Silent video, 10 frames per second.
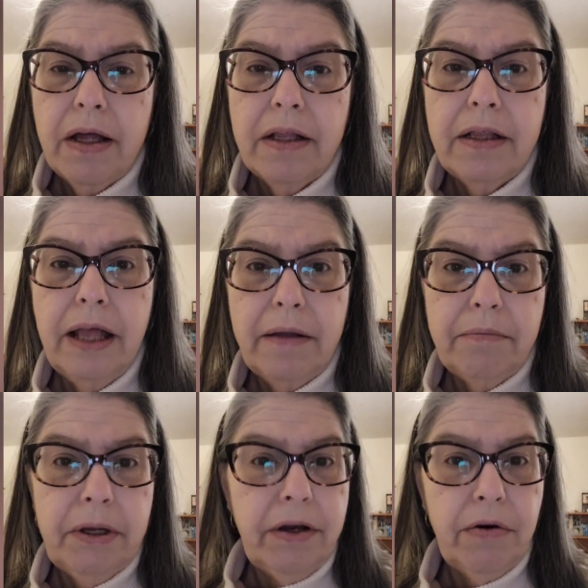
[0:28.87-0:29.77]
Let
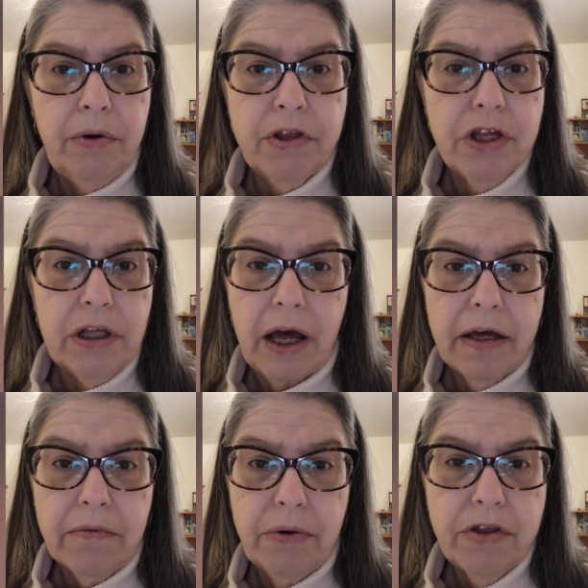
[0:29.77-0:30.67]
me know what you
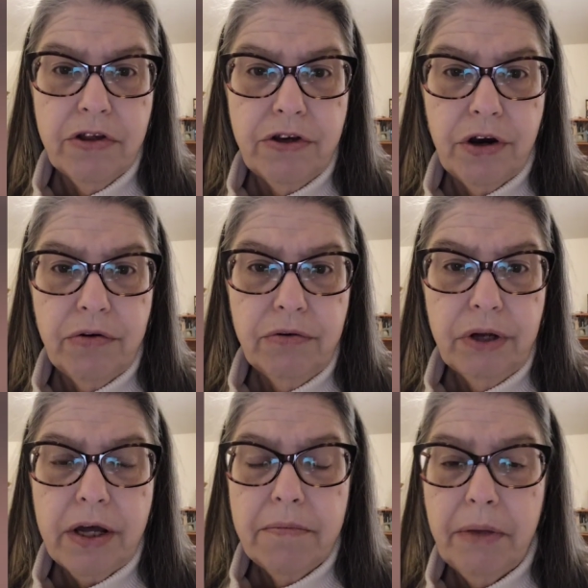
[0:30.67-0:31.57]
like and what you
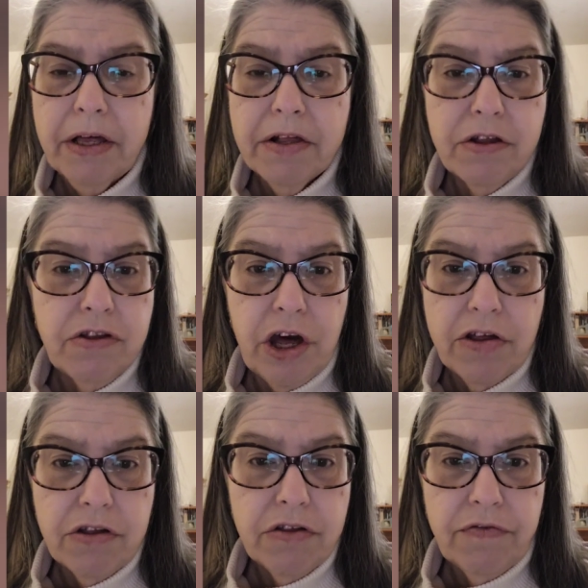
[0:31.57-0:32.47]
don't make
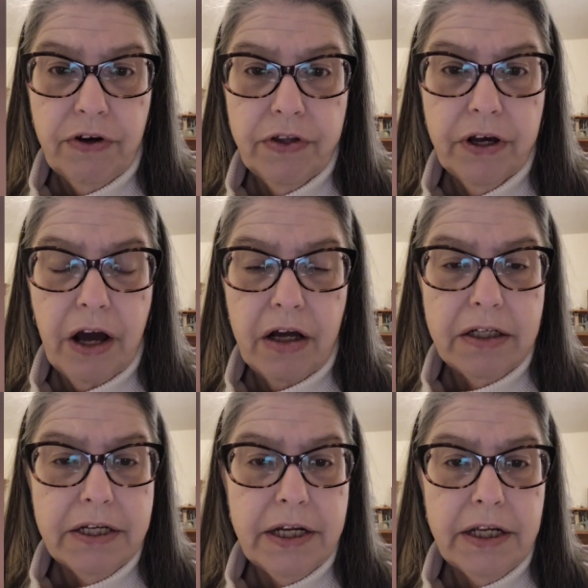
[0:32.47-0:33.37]
suggestions for the
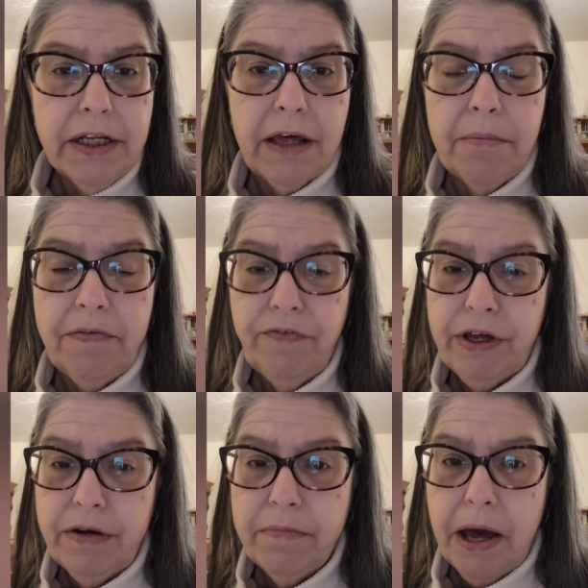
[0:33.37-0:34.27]
content, give me
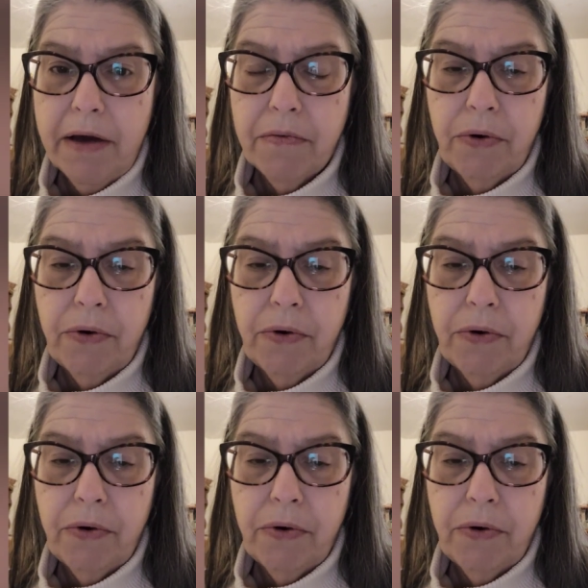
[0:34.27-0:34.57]
feedback,